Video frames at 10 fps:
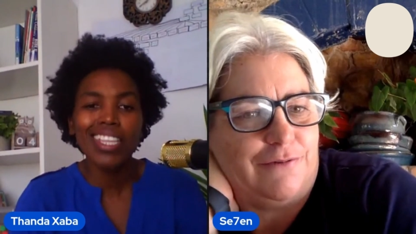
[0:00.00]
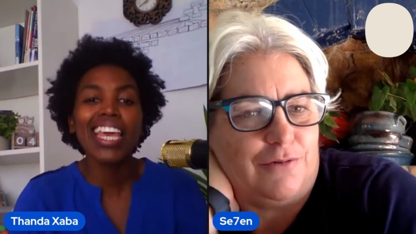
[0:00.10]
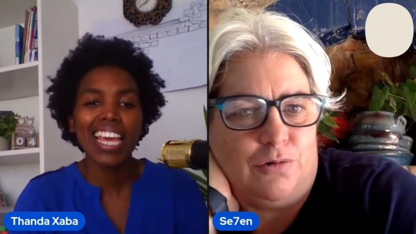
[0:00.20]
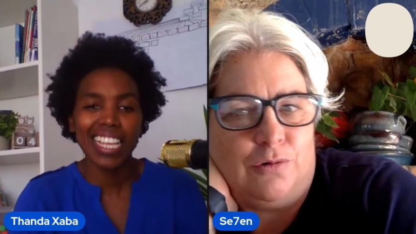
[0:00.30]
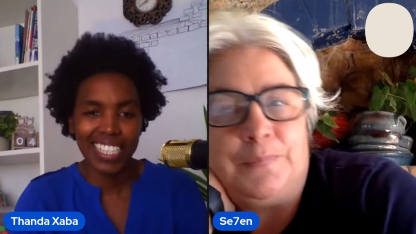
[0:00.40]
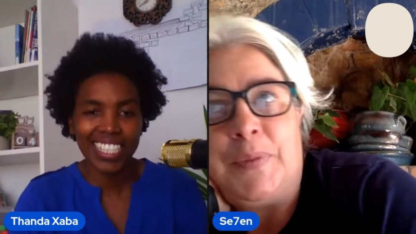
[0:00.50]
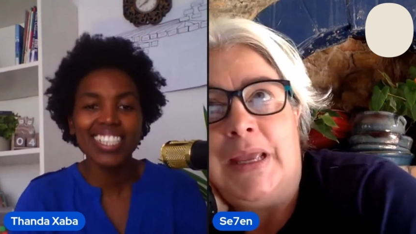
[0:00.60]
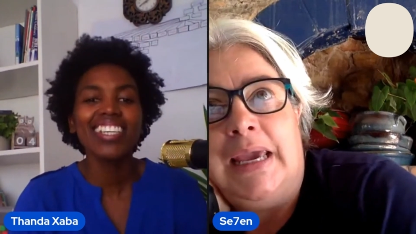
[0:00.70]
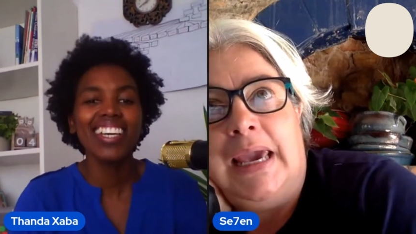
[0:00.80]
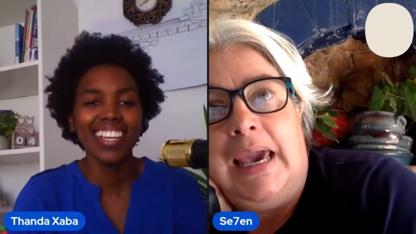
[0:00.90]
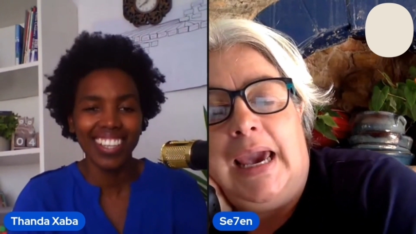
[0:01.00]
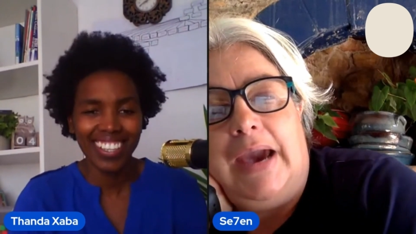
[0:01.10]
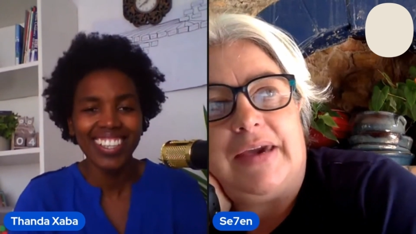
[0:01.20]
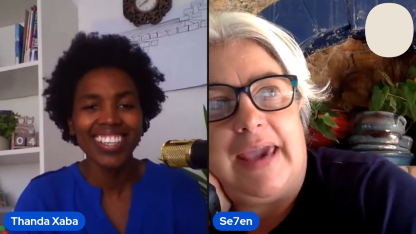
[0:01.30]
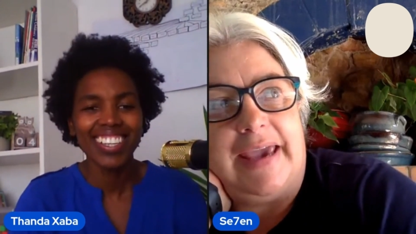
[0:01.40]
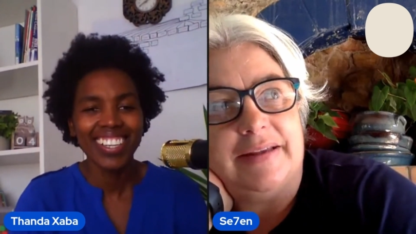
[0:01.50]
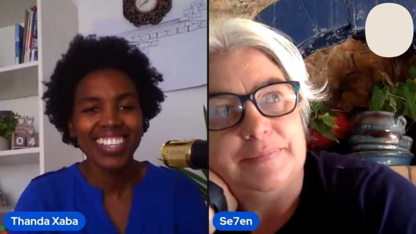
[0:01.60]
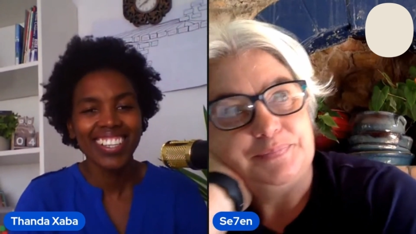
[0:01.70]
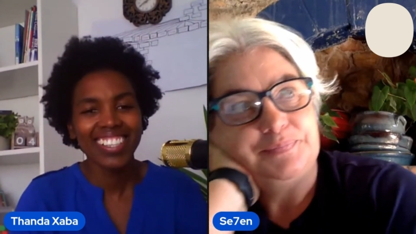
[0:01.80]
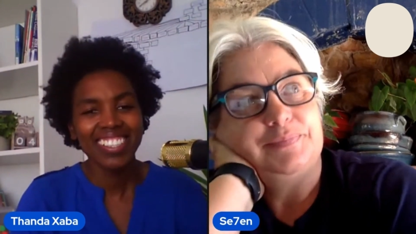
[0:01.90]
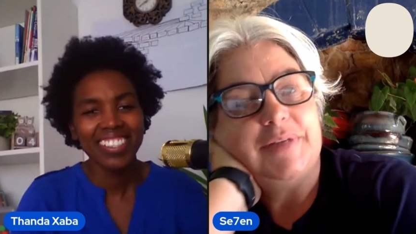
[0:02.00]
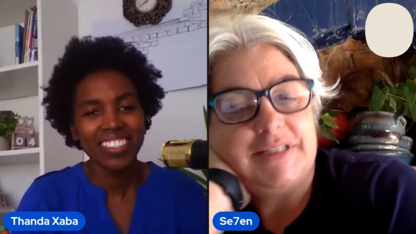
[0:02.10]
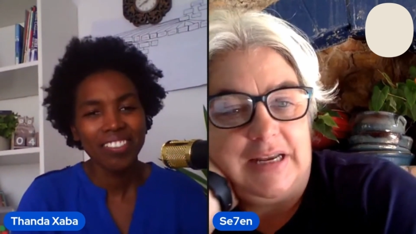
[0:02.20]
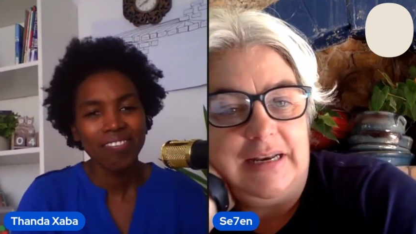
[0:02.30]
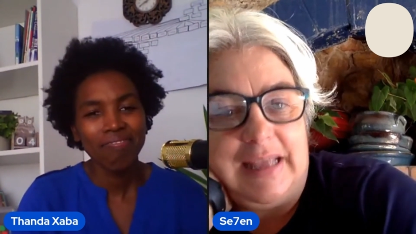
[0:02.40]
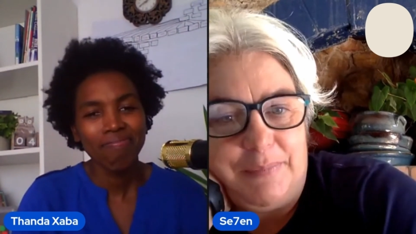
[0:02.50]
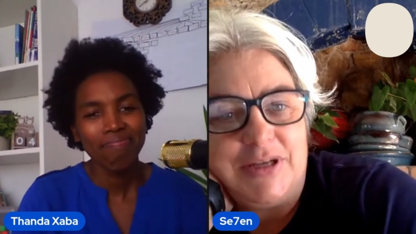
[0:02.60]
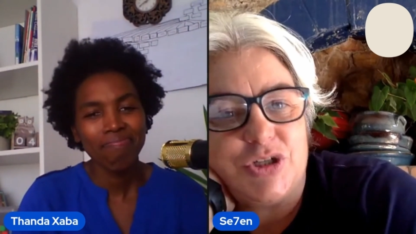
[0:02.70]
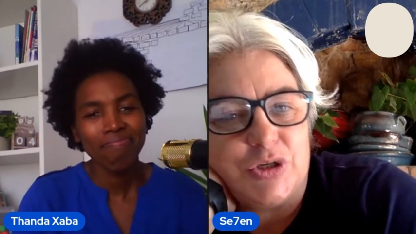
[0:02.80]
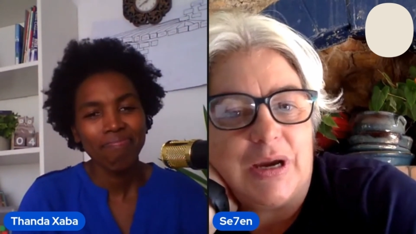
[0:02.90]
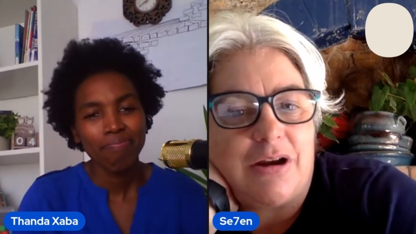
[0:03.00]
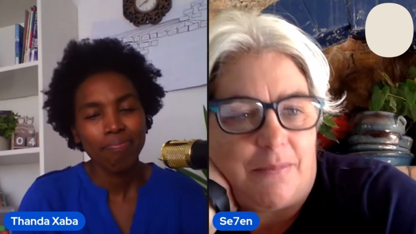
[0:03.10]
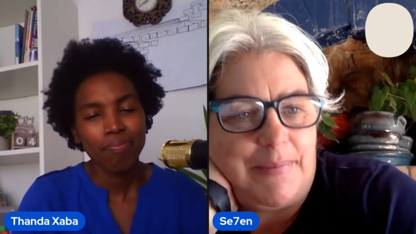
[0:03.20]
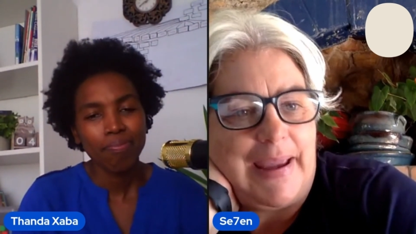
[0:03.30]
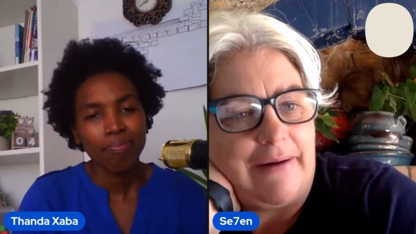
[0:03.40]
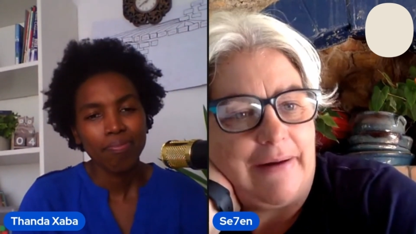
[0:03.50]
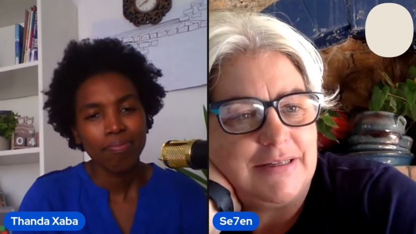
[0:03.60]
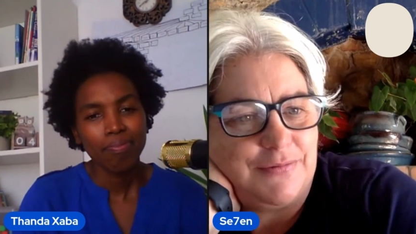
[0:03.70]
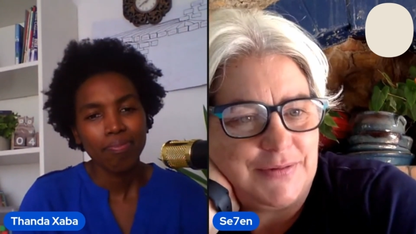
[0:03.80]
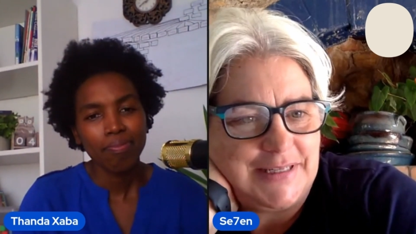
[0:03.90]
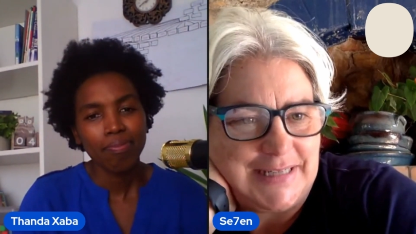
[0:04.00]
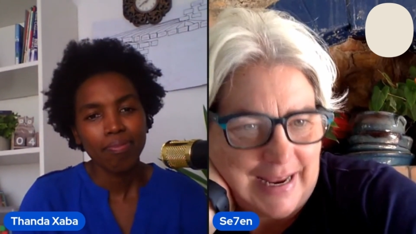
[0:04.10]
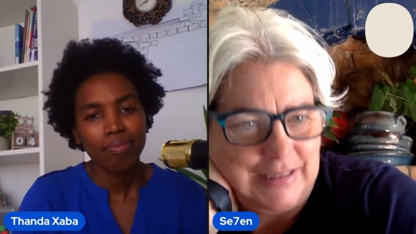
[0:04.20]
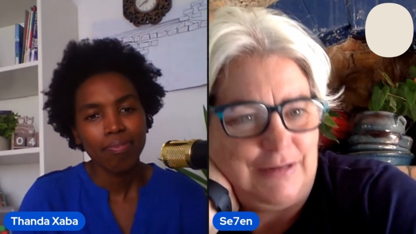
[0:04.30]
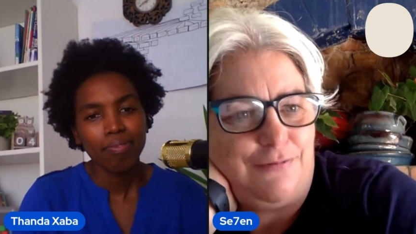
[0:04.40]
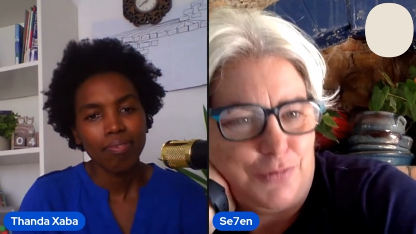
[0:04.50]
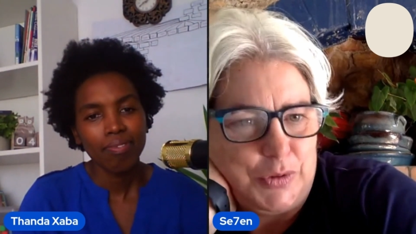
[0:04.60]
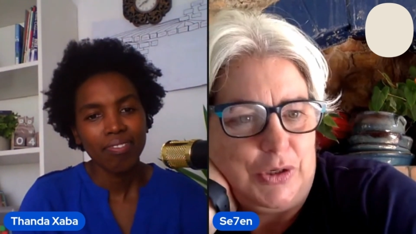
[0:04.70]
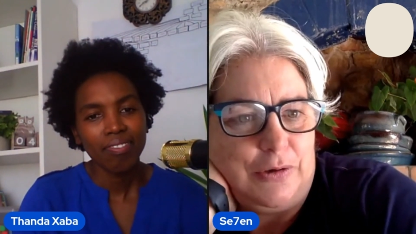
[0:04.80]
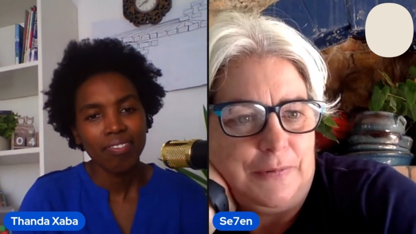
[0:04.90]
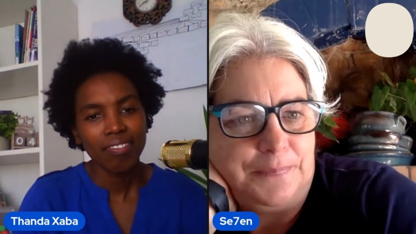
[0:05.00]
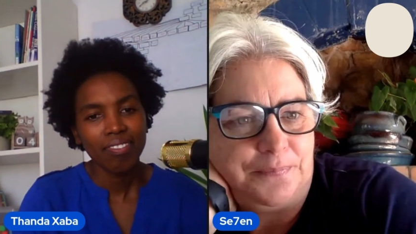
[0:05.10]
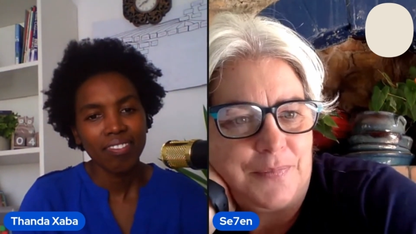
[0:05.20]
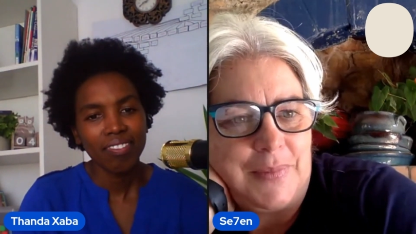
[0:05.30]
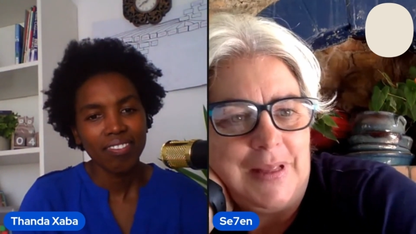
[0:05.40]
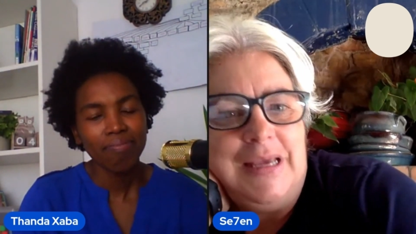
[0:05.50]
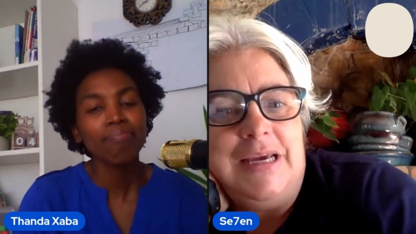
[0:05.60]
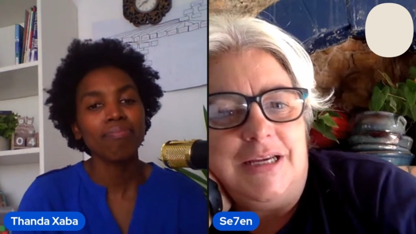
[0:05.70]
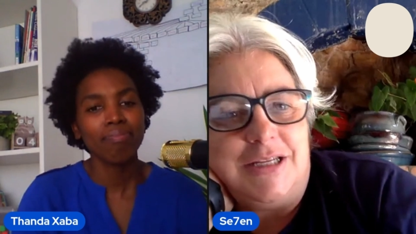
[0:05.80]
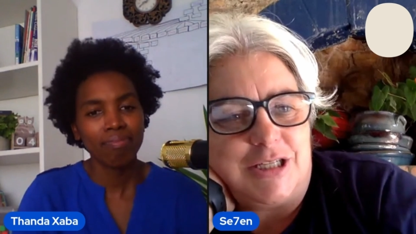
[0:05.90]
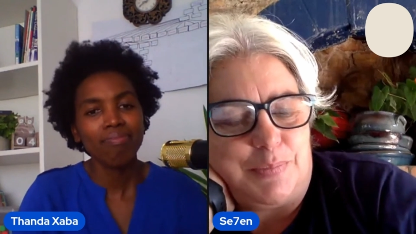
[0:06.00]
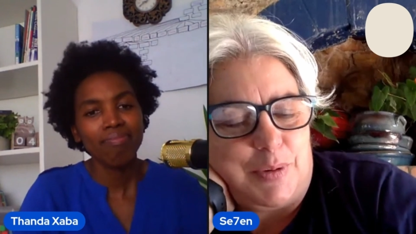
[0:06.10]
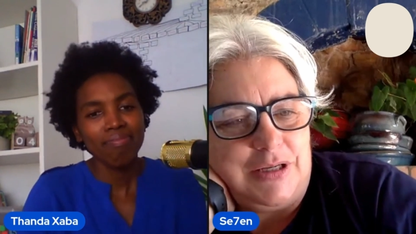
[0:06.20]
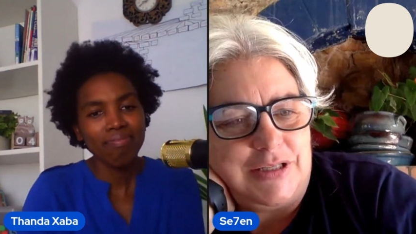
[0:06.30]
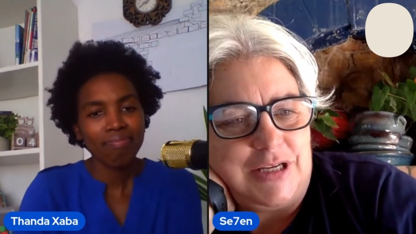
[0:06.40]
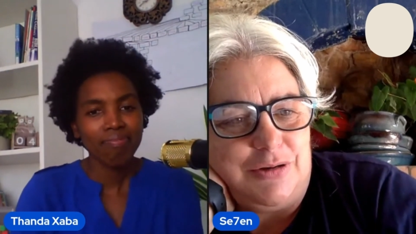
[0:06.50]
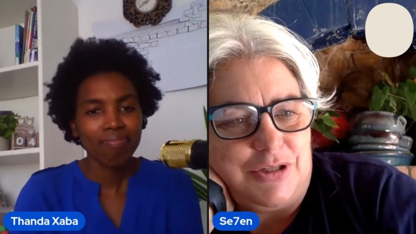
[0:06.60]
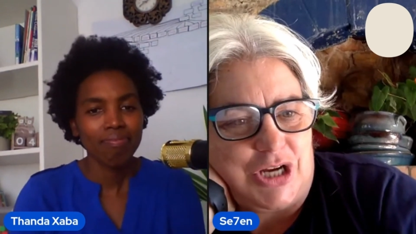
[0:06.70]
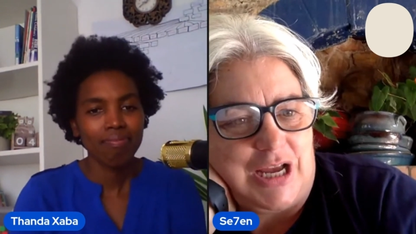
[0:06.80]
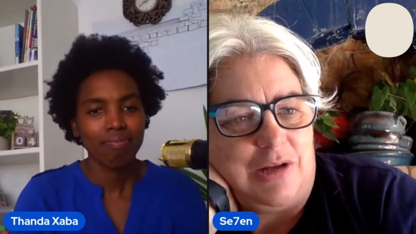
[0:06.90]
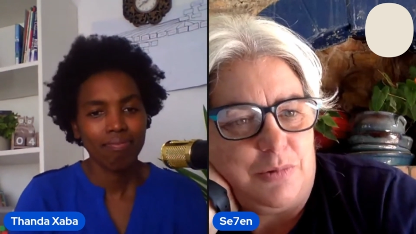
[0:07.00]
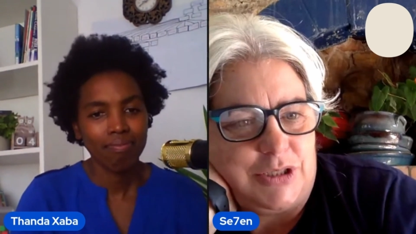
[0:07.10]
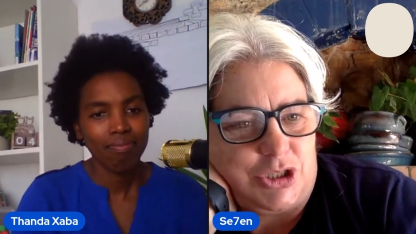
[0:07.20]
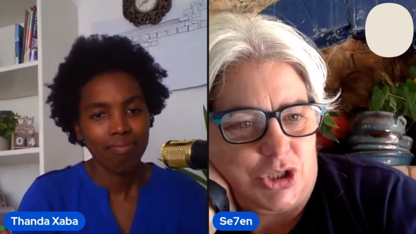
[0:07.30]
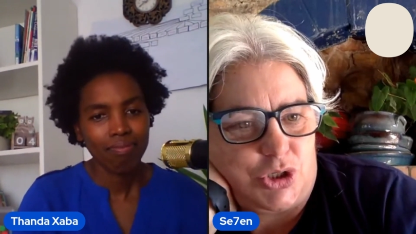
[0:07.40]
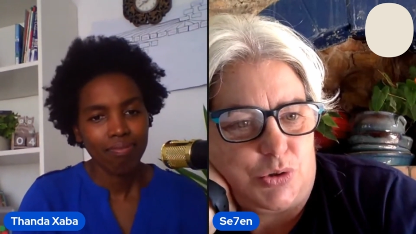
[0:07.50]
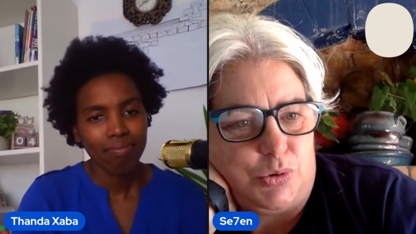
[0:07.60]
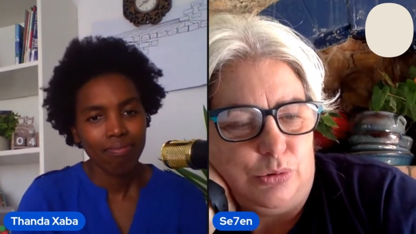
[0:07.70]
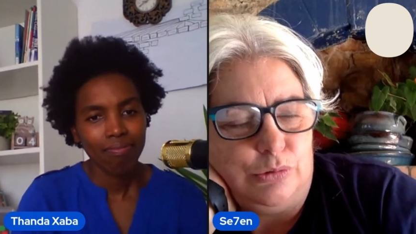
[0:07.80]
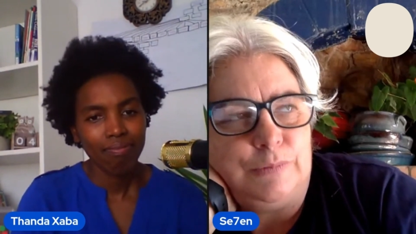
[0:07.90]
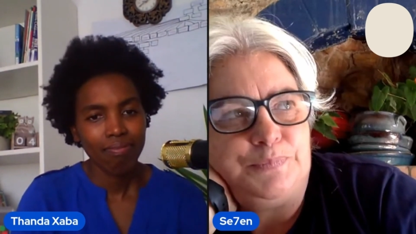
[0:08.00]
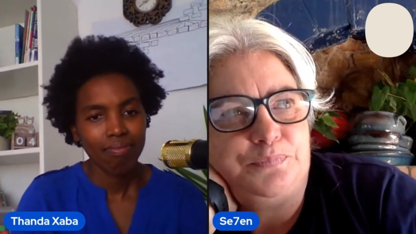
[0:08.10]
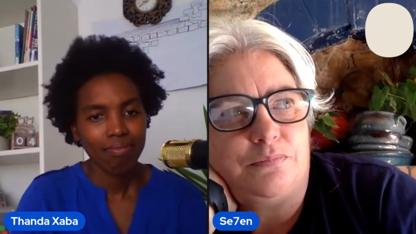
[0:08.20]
Speaker 1: or yes. okay. So let me do a comparative study for you. Mm. Supposing your child was at school,